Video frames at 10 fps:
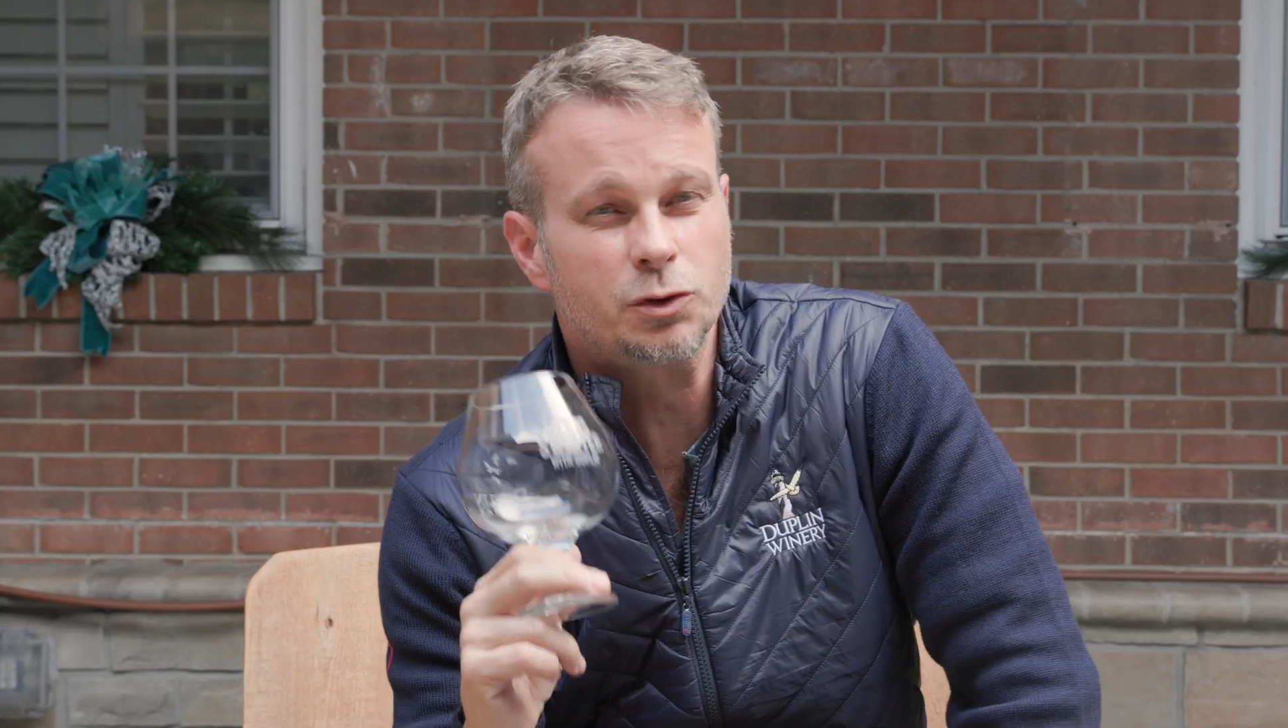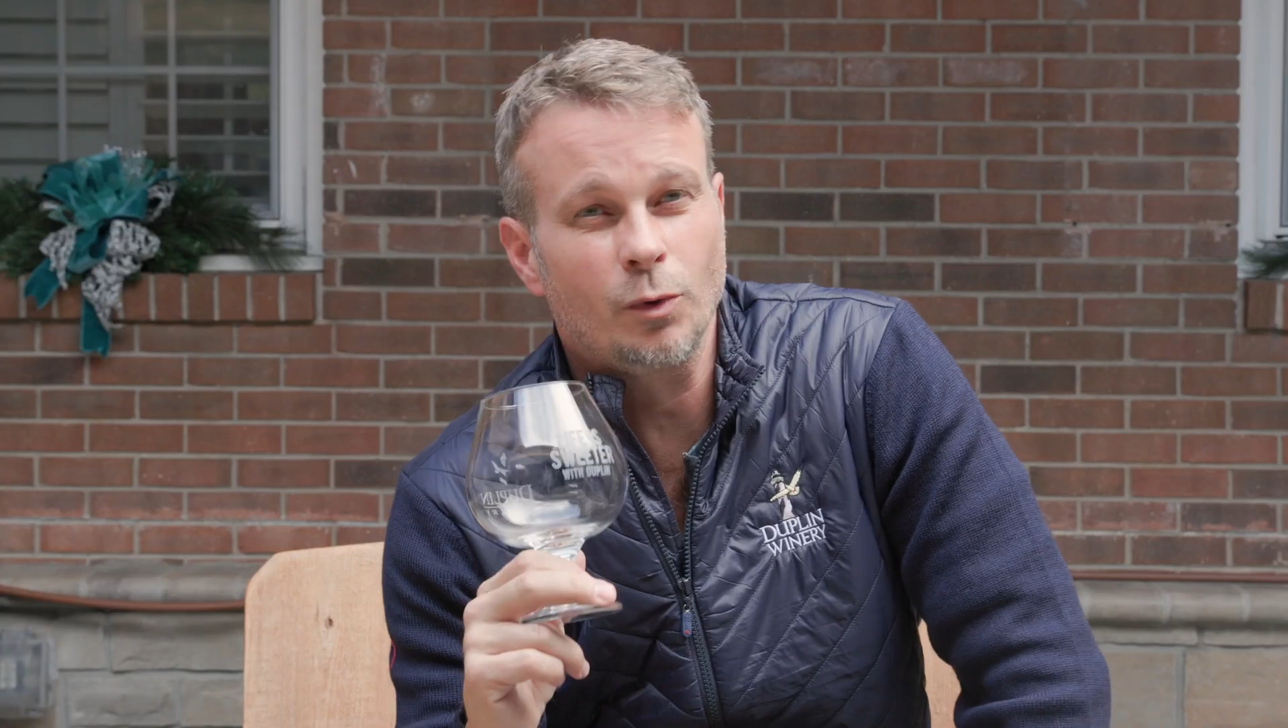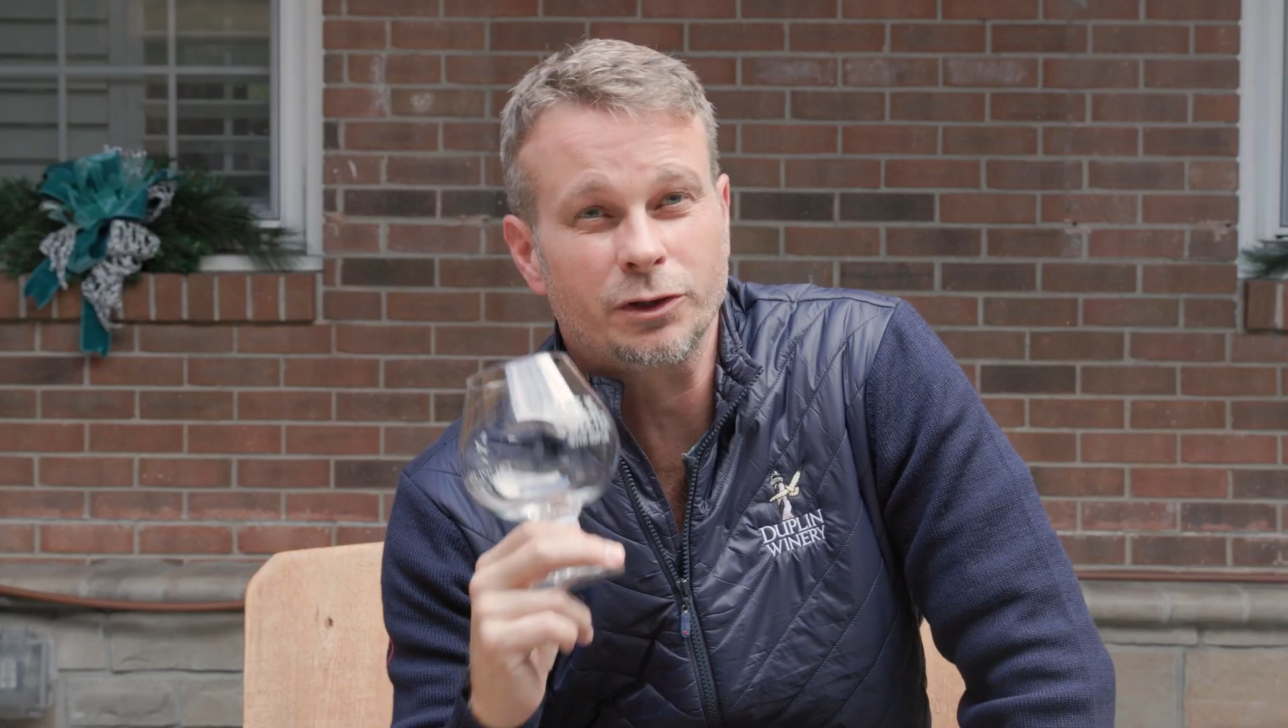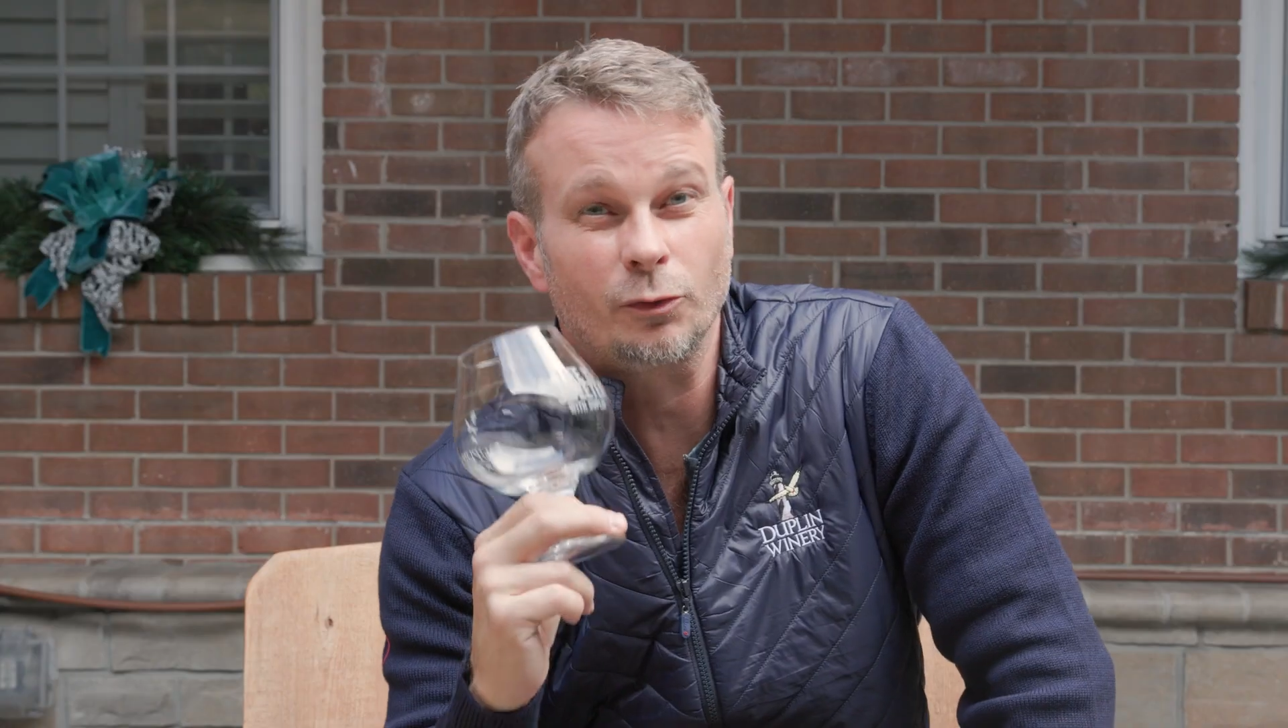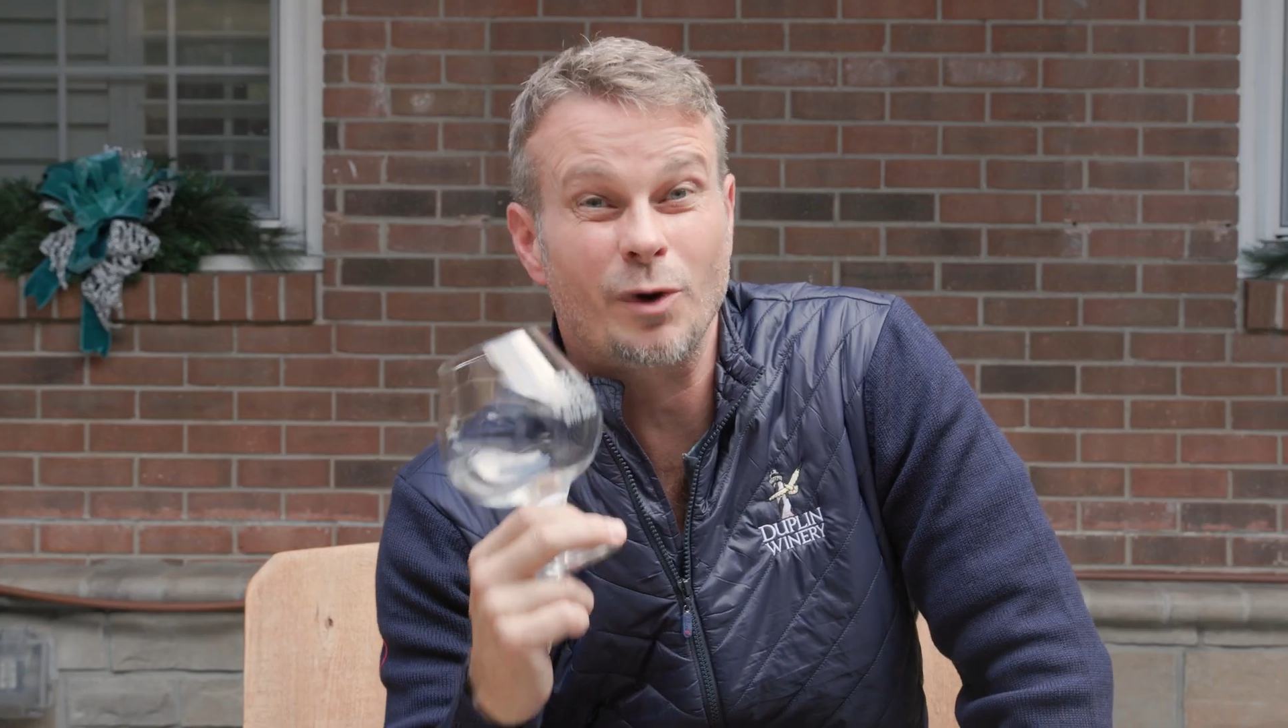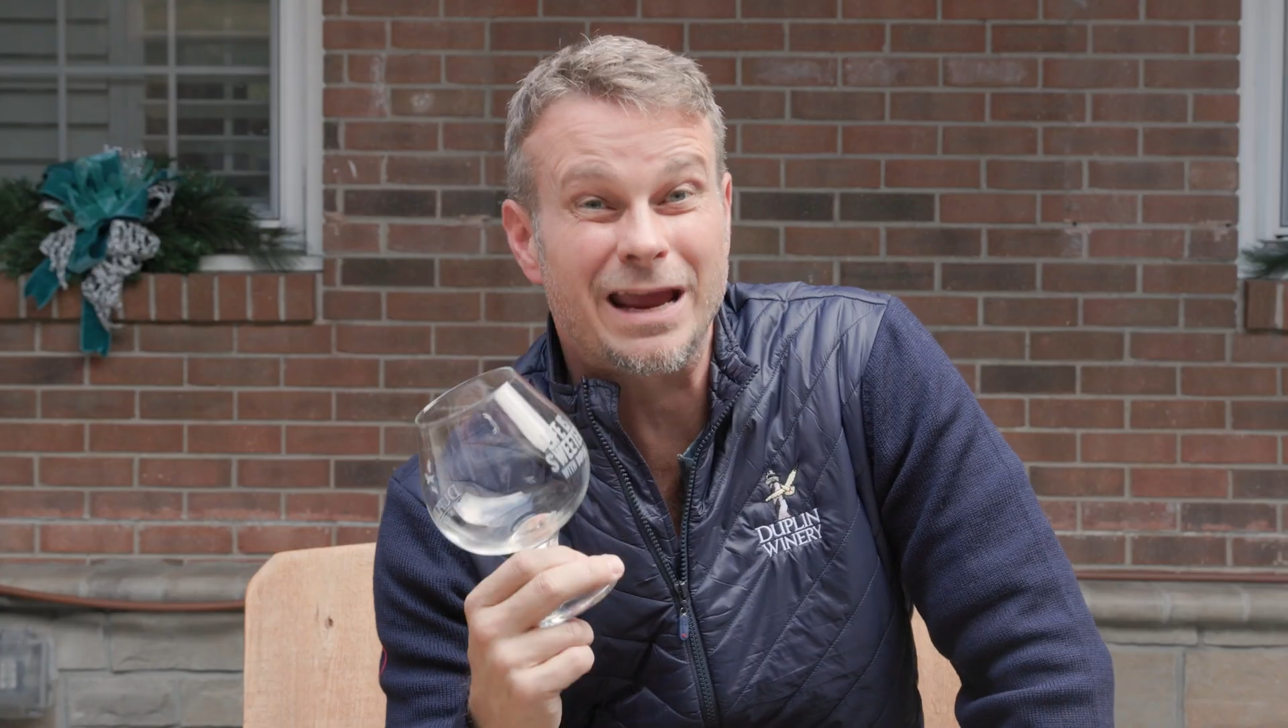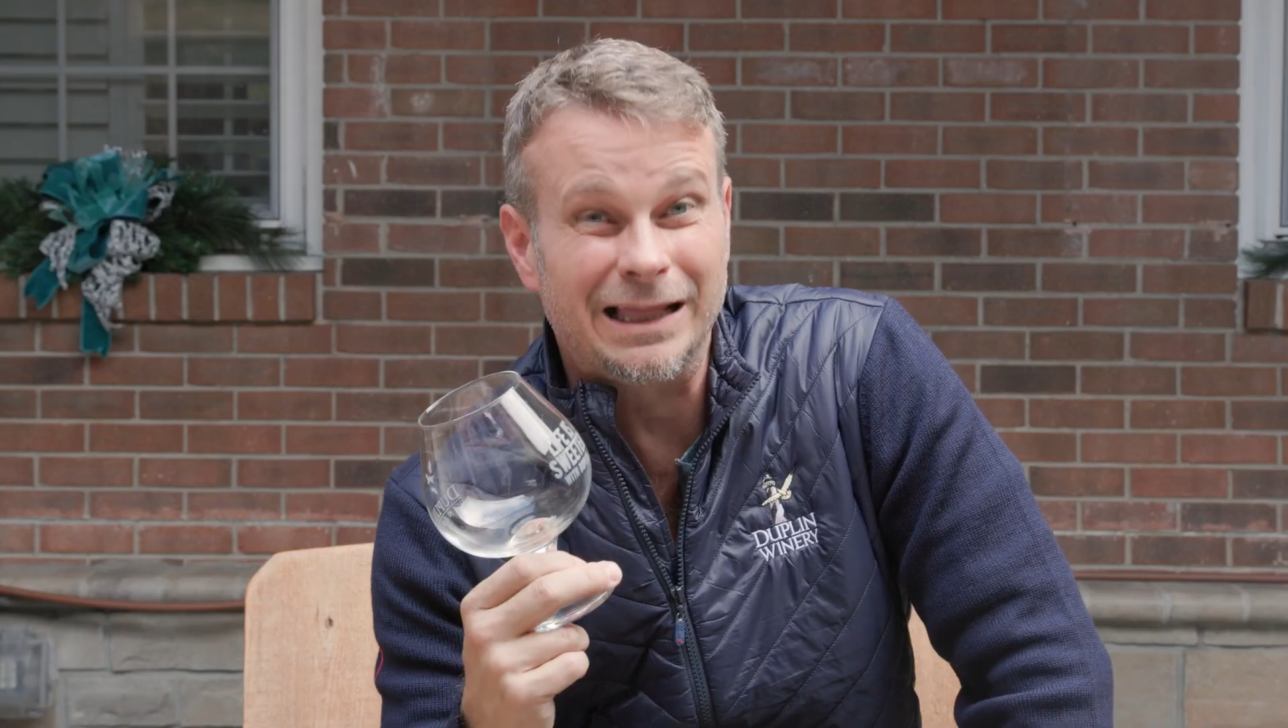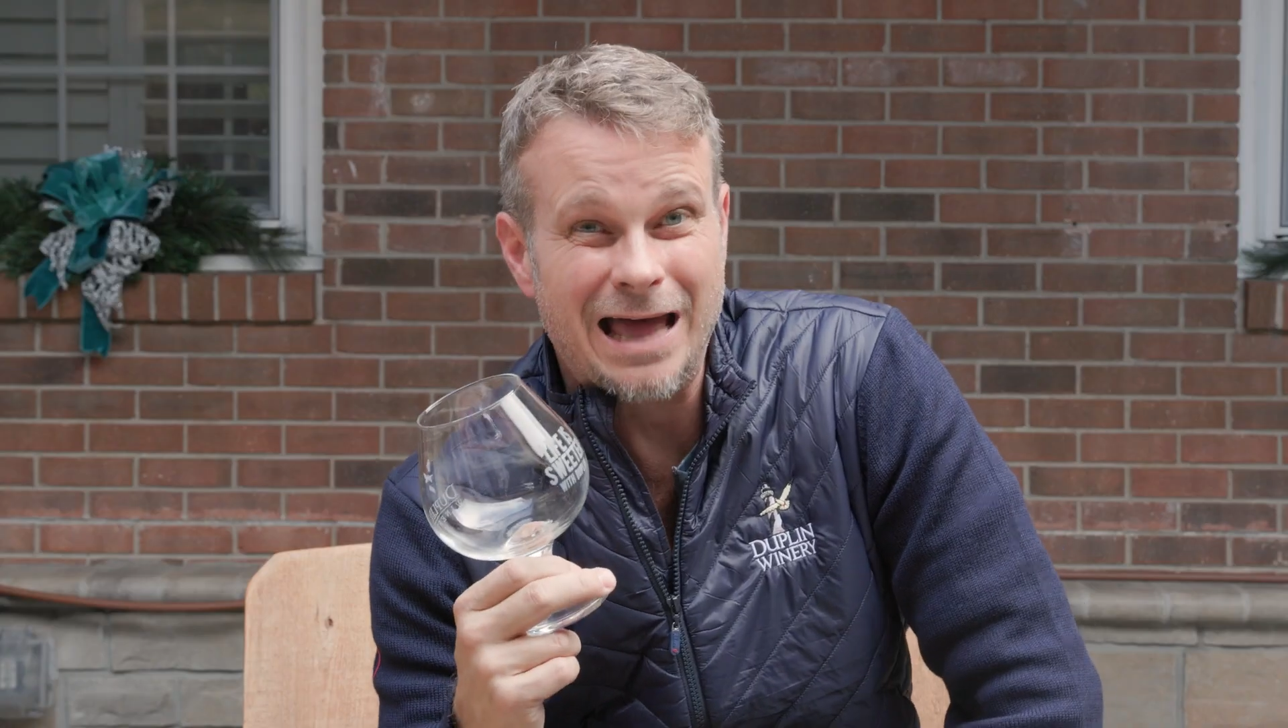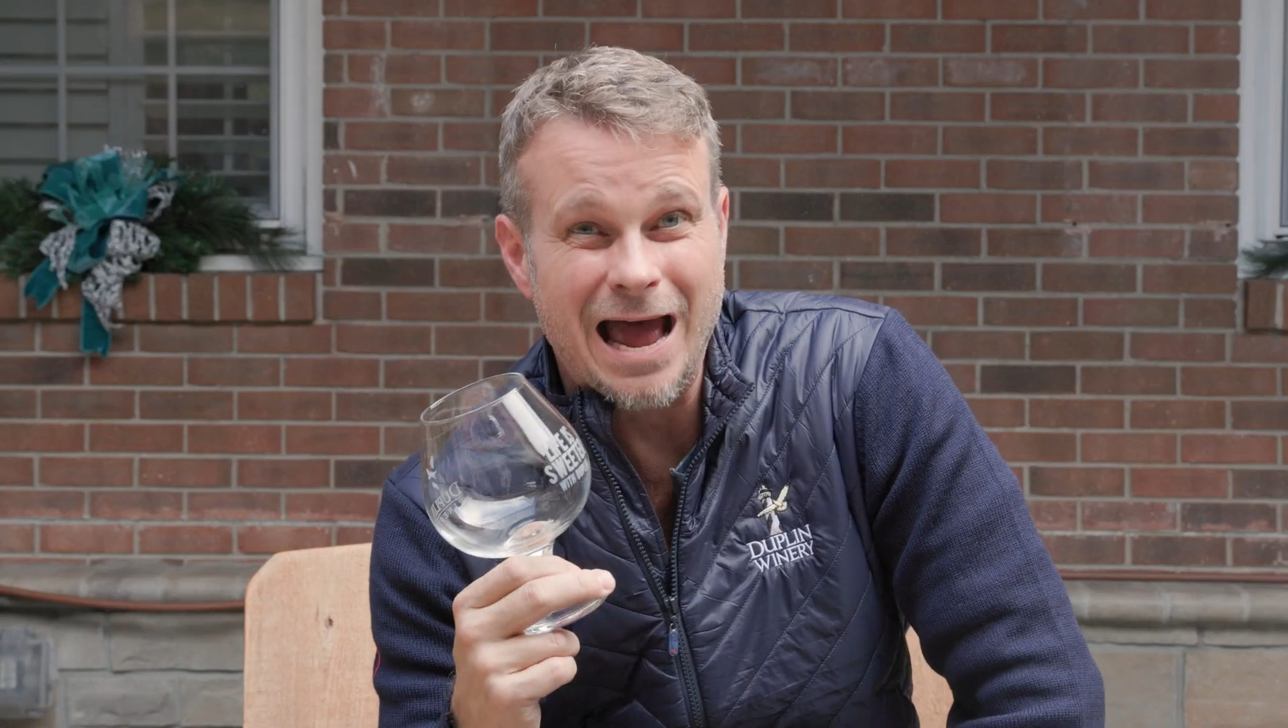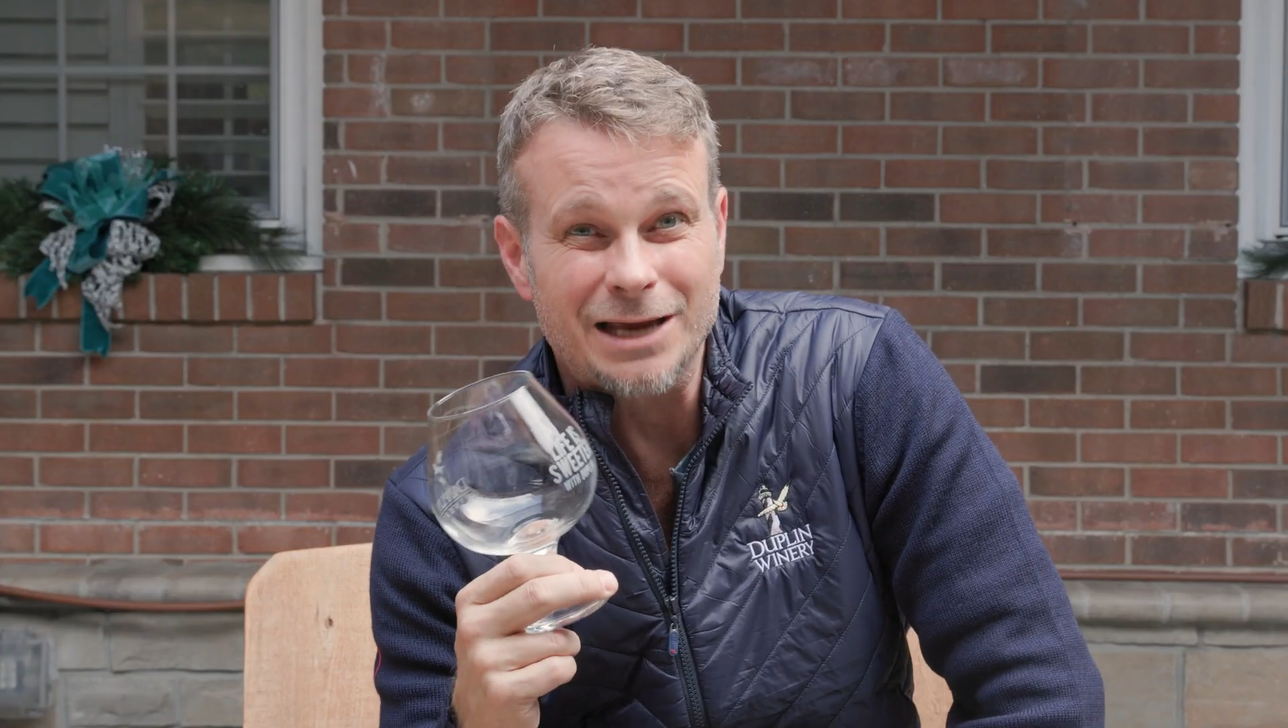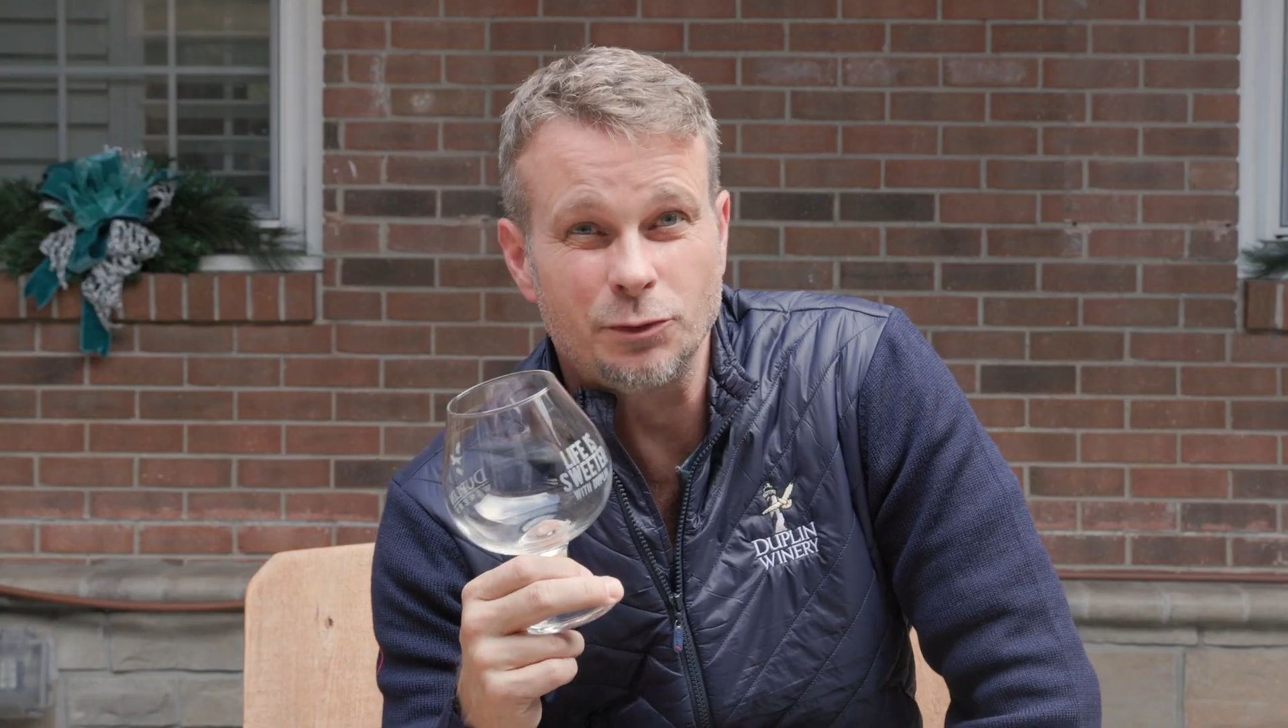also want the right glass.